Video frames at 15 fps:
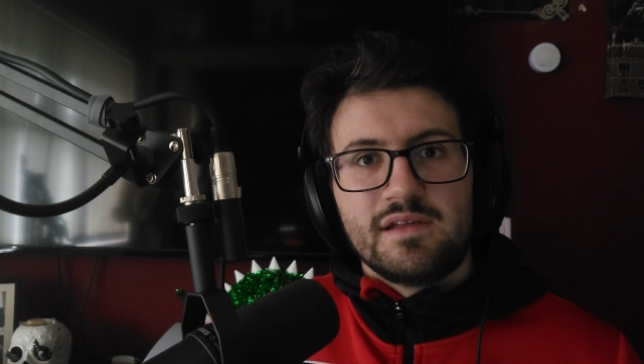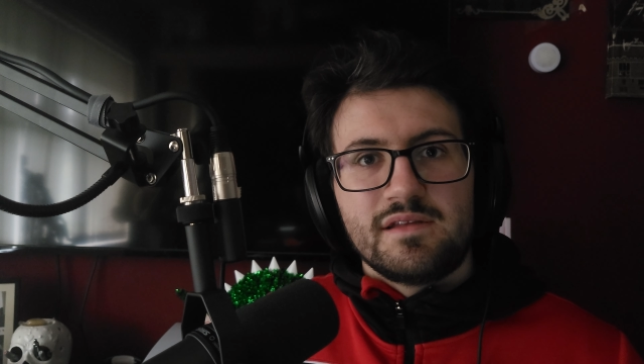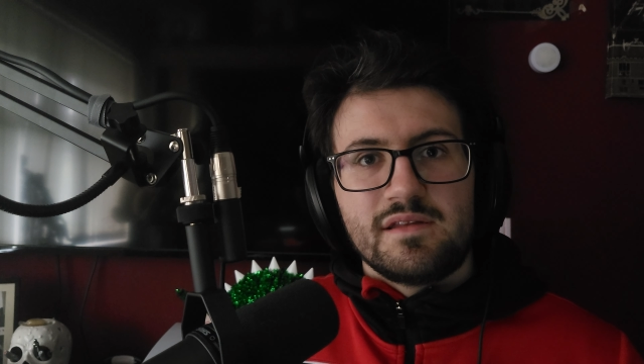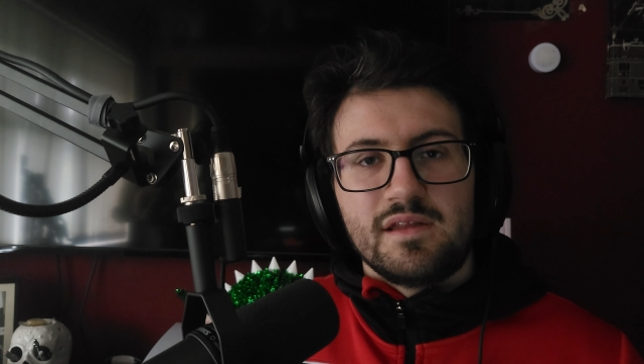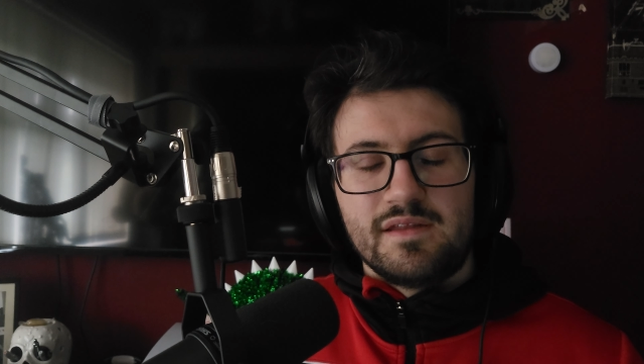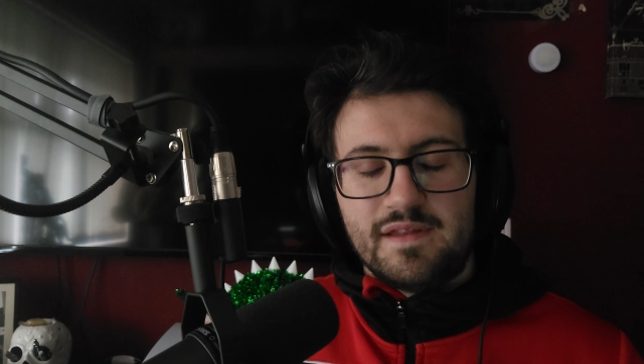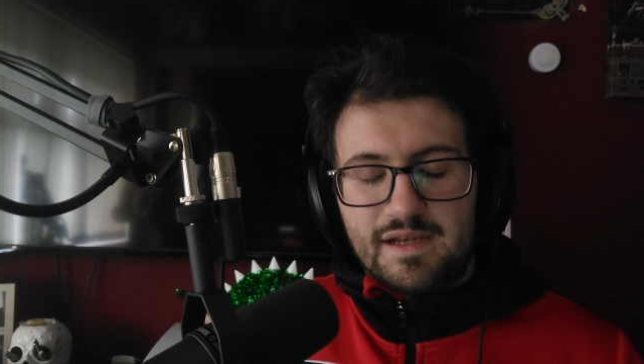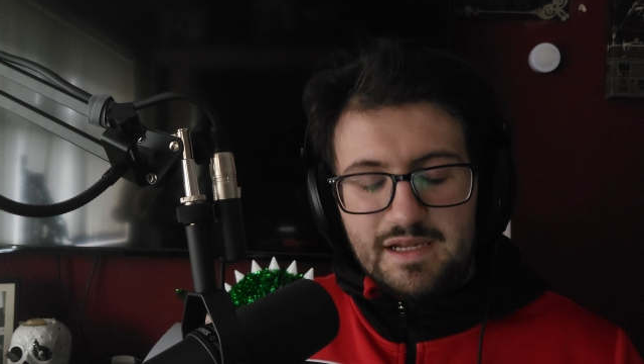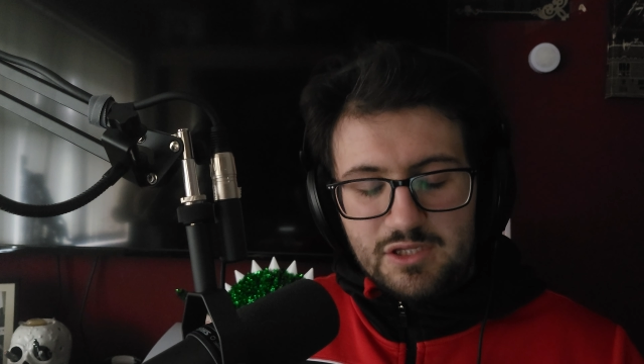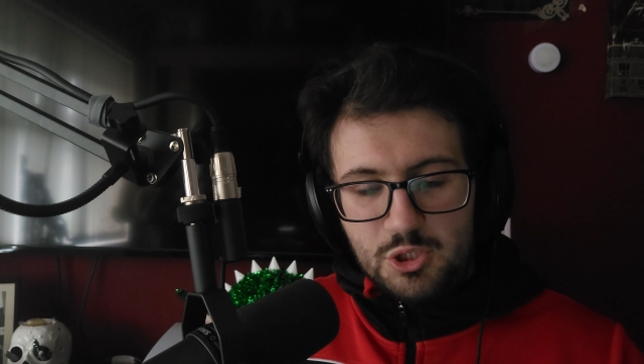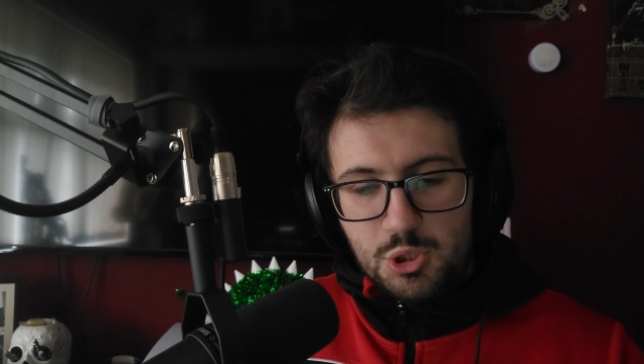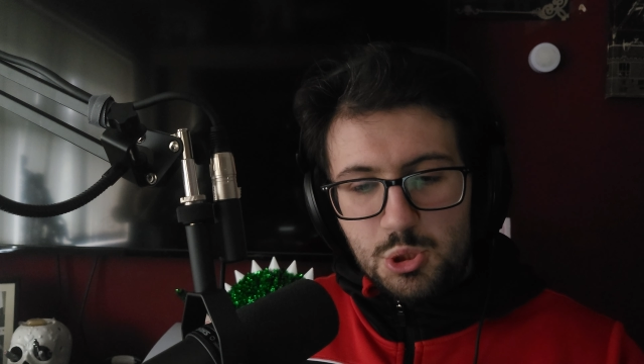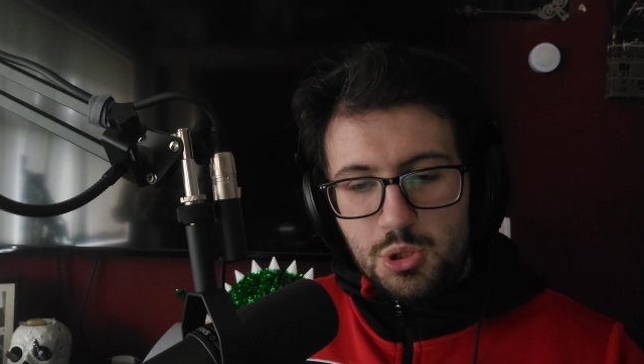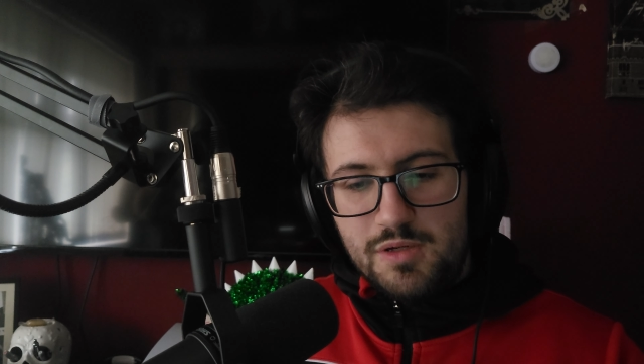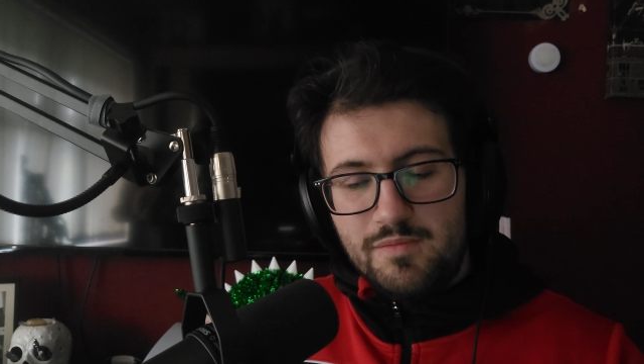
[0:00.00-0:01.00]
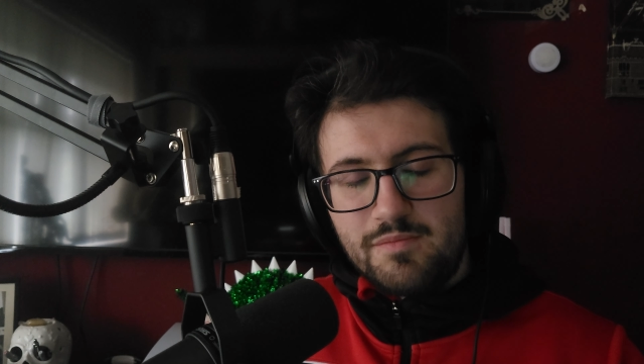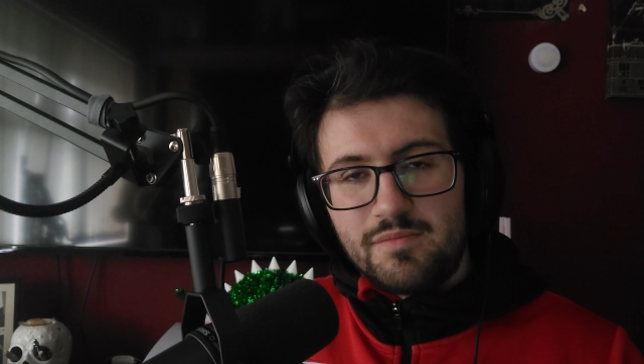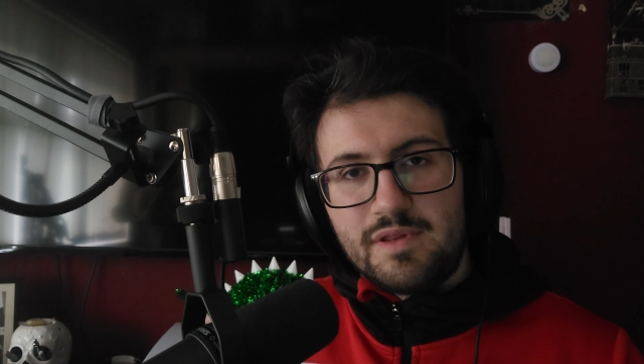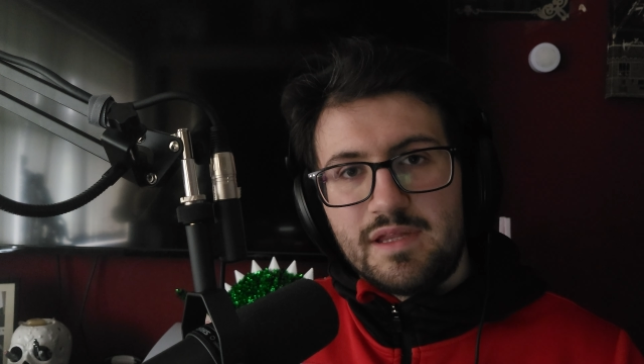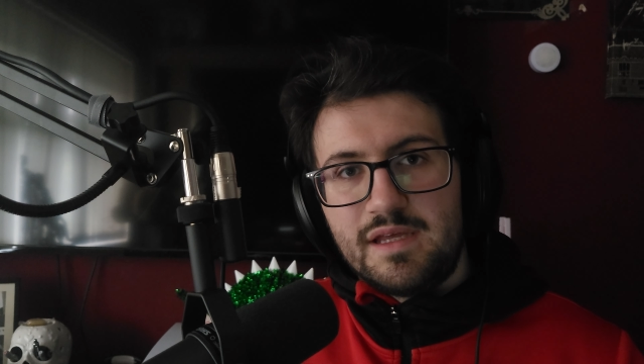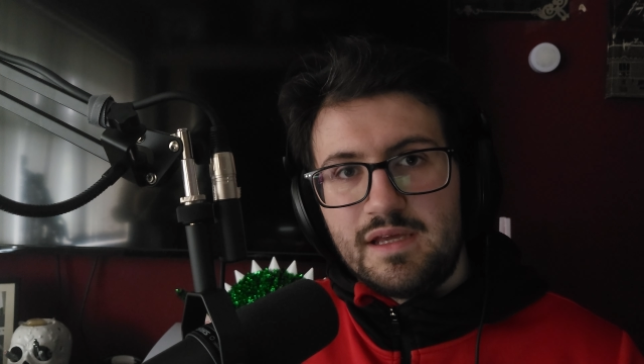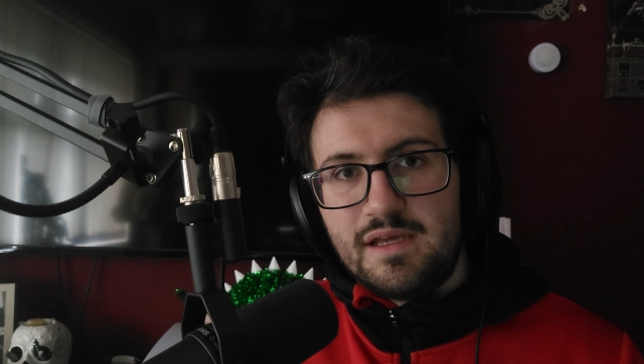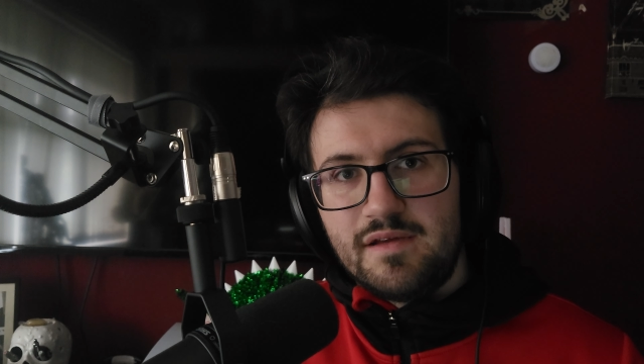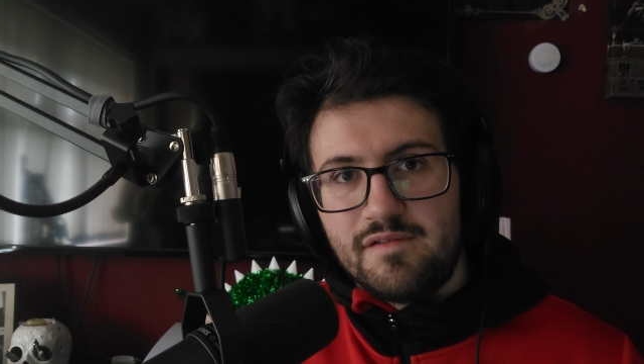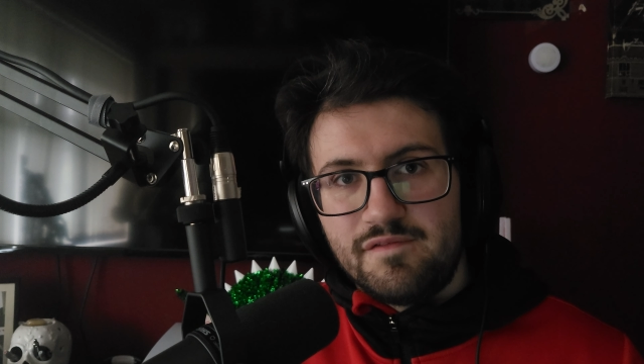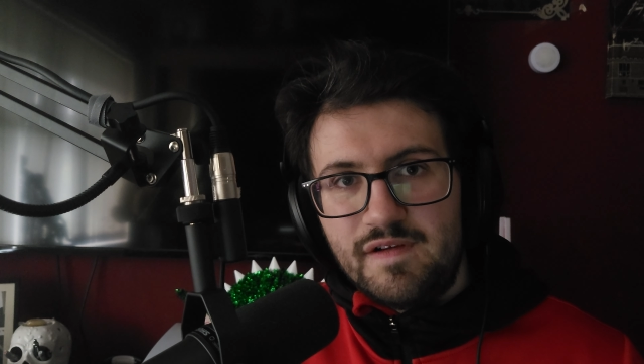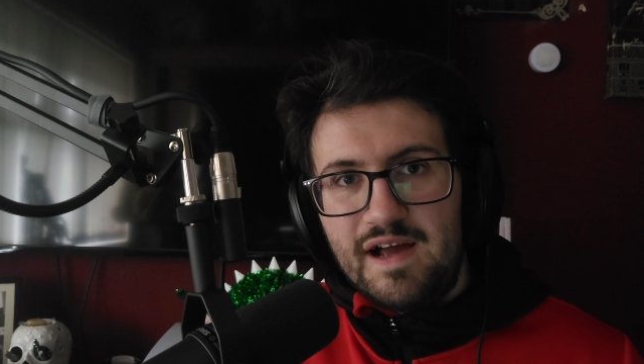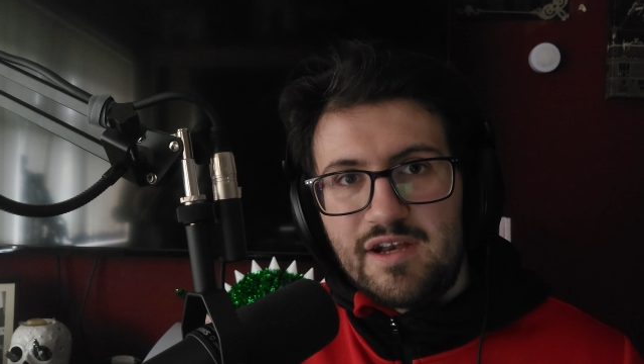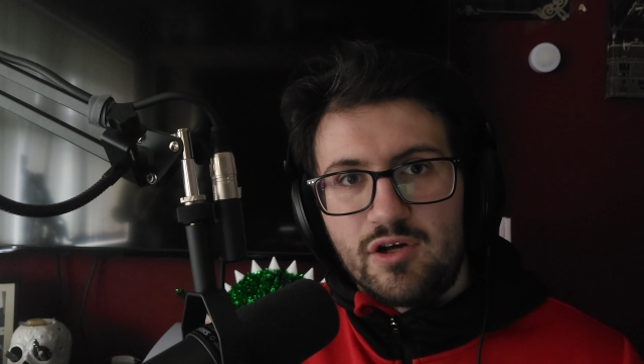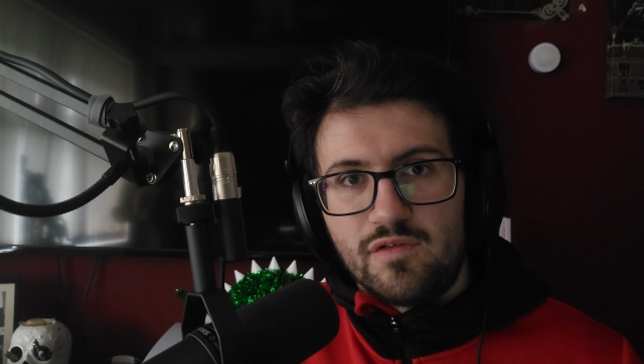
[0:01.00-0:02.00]
the they didn't trim the
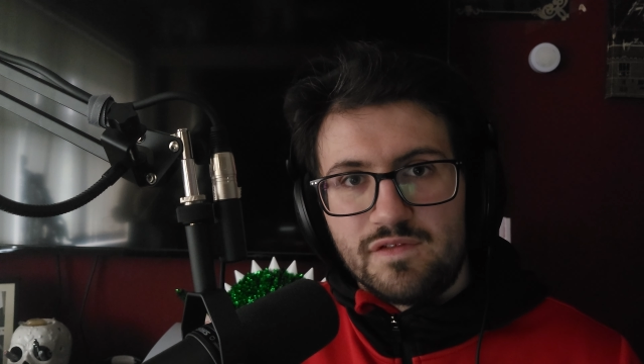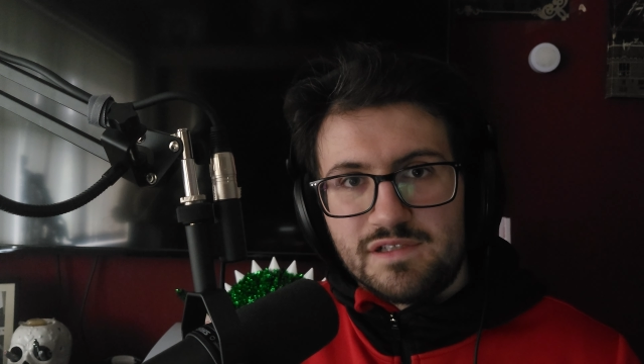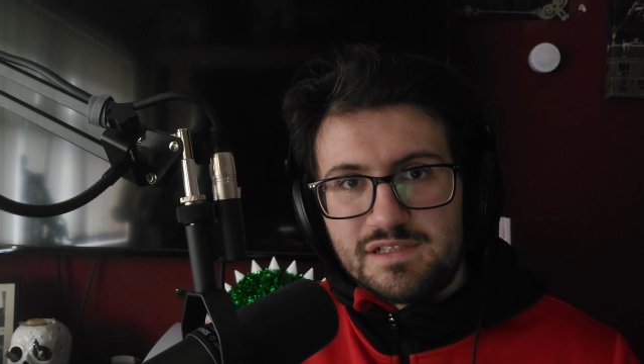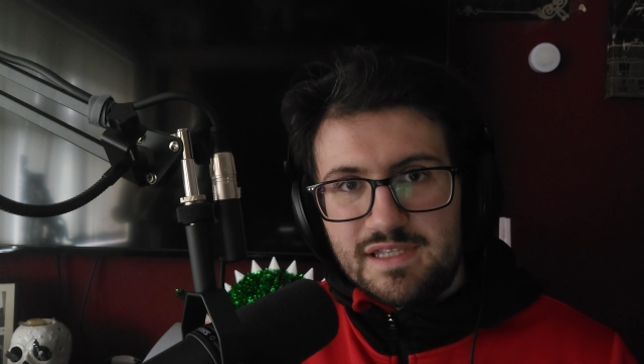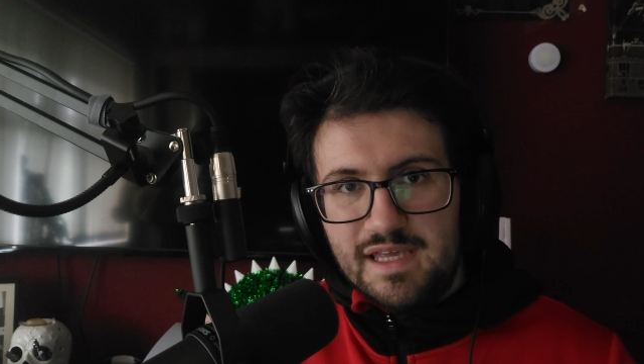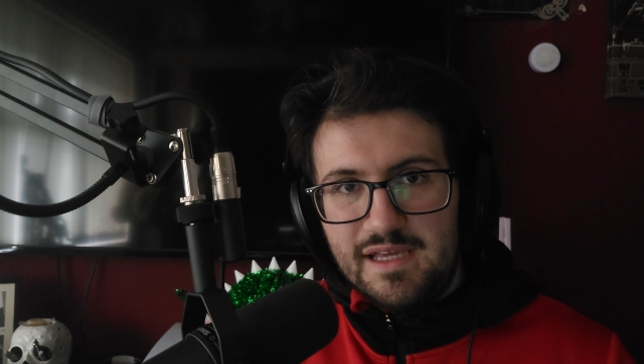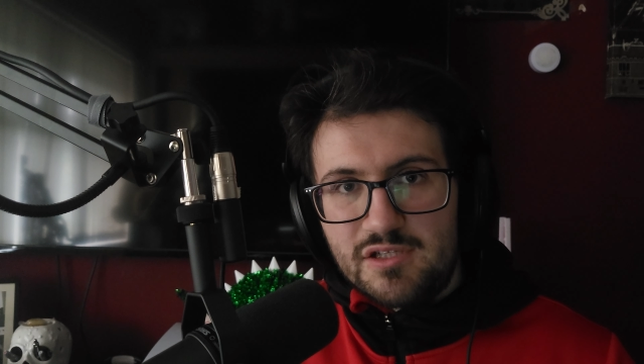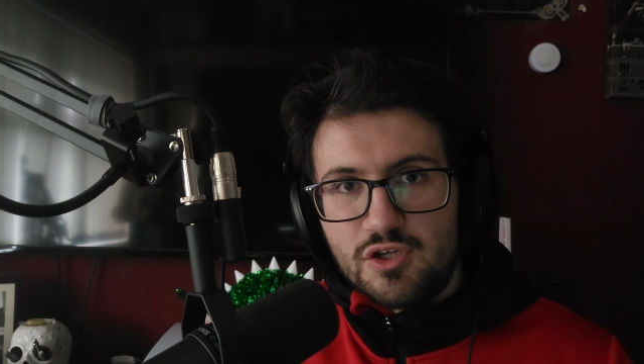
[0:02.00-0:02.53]
fat off the steak,